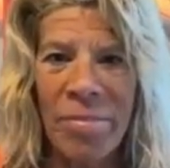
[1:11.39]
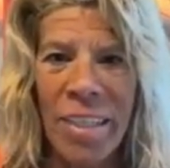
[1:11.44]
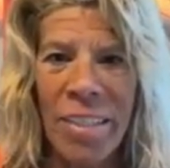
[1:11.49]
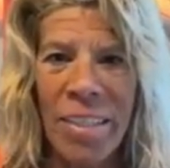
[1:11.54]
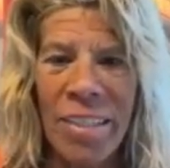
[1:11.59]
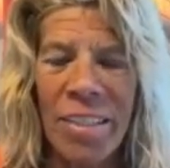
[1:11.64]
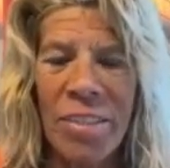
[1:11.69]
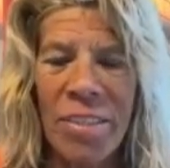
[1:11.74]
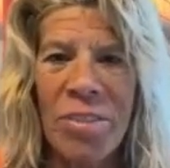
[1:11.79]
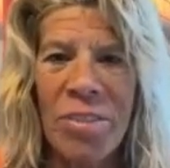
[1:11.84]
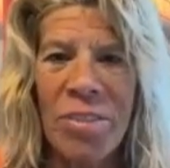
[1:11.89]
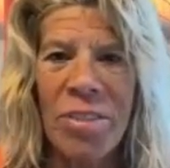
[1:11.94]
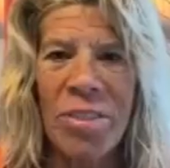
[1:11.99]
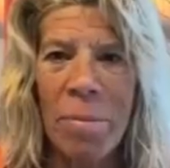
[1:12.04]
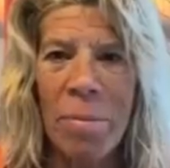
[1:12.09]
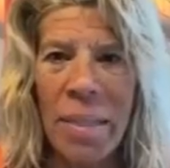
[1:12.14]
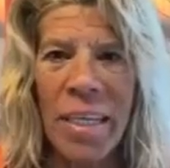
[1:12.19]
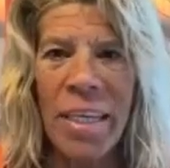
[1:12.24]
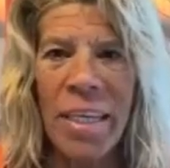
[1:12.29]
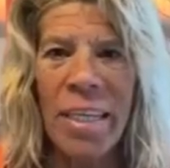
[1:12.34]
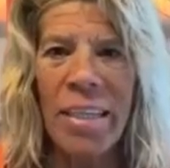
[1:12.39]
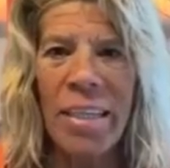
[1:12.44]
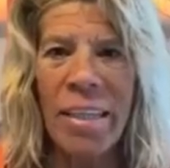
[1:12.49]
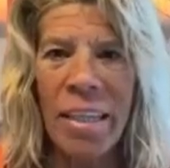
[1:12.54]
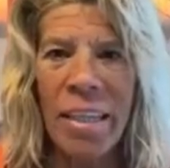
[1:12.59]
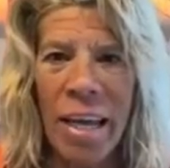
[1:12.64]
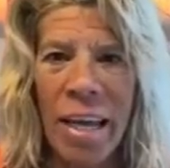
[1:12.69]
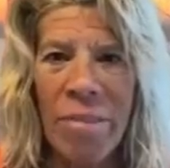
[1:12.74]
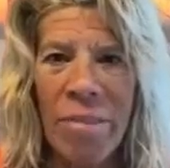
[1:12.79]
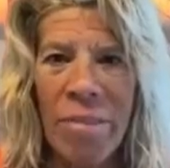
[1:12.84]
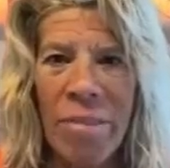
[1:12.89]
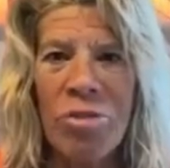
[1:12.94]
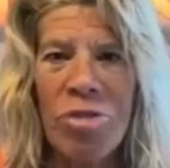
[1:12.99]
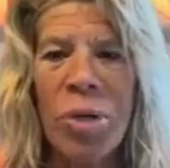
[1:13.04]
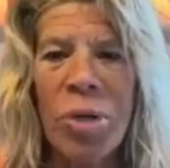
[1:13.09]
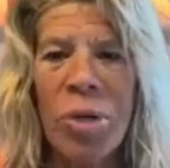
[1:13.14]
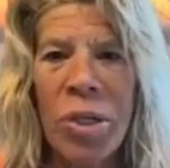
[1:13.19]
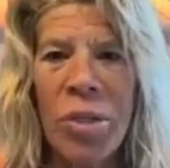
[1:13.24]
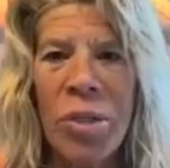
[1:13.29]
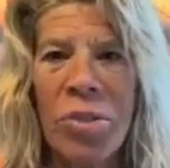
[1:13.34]
until something in life
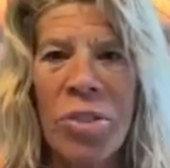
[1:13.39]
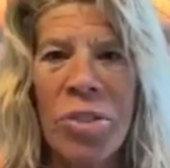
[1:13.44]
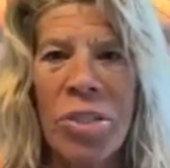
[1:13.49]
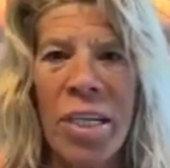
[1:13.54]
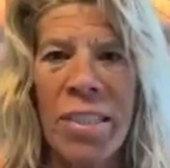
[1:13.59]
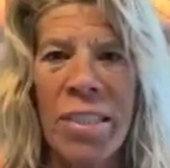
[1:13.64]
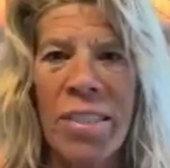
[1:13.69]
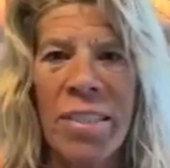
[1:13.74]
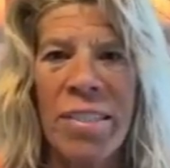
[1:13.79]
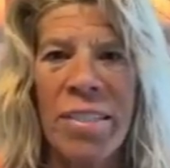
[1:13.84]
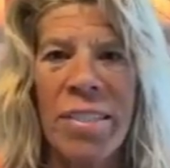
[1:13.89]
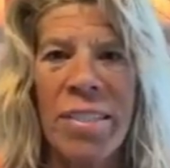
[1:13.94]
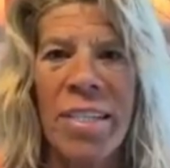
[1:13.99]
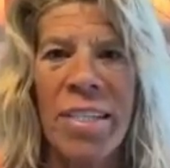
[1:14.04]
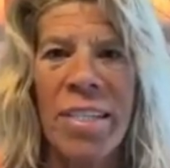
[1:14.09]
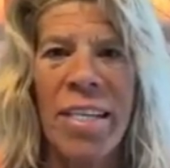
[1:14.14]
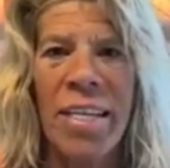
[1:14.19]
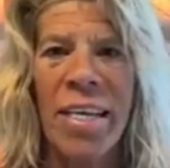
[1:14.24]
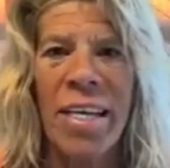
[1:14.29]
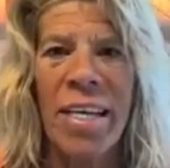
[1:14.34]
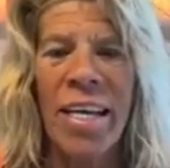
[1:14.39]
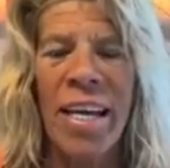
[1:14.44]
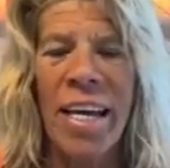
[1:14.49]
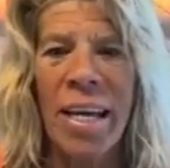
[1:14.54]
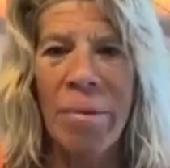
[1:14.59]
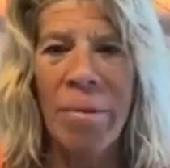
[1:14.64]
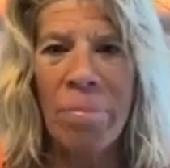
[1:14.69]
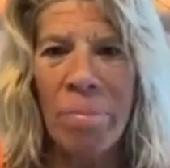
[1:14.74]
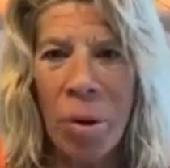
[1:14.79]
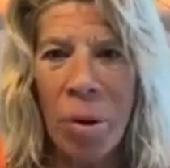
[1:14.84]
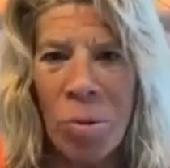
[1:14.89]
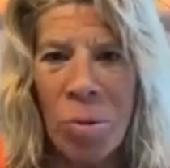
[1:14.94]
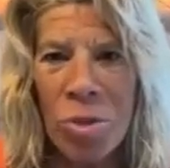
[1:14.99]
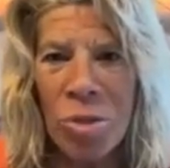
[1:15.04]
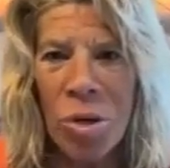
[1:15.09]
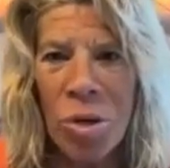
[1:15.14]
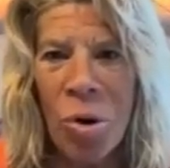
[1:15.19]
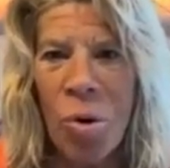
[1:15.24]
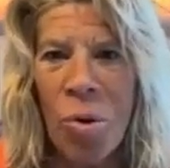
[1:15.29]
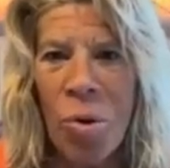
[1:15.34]
triggers us and
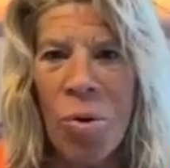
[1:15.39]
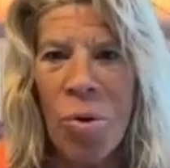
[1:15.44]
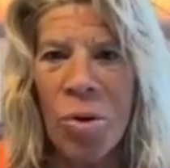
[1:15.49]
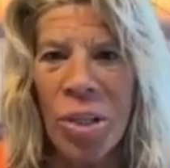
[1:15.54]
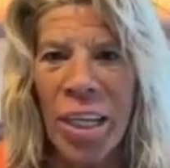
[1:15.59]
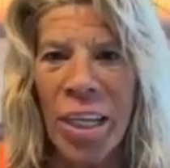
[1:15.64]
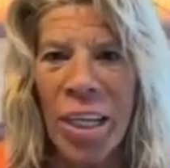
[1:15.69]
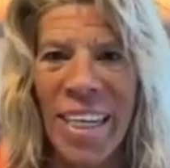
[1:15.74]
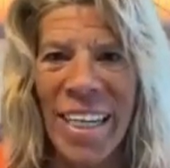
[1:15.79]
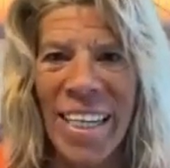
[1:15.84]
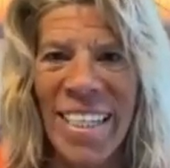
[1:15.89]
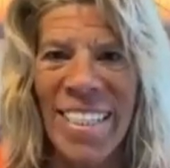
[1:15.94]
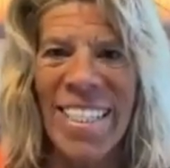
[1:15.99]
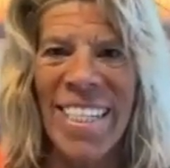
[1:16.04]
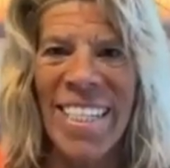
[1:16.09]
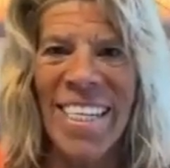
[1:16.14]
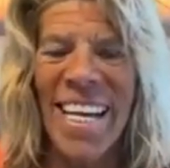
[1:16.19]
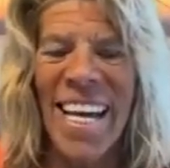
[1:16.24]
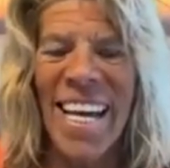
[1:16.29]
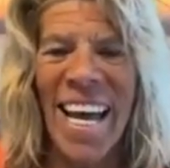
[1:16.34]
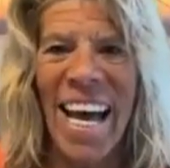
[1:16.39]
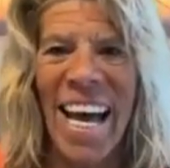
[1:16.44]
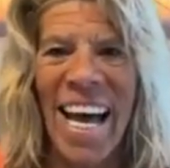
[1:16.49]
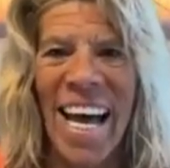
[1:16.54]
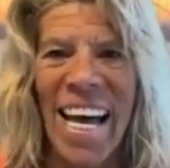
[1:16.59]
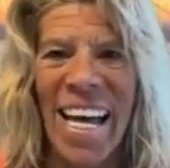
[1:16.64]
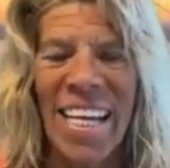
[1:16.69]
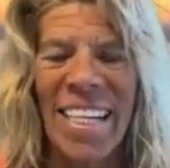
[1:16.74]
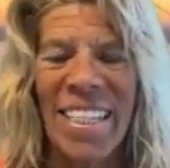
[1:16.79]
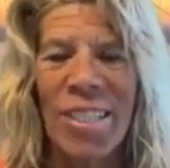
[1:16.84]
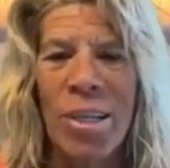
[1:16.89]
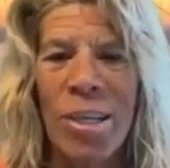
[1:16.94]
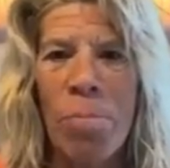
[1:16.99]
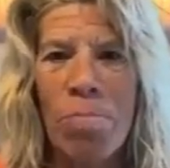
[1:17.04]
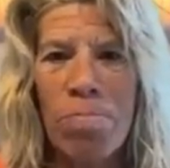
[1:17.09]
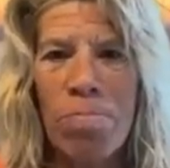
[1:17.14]
pokes a hole in it, and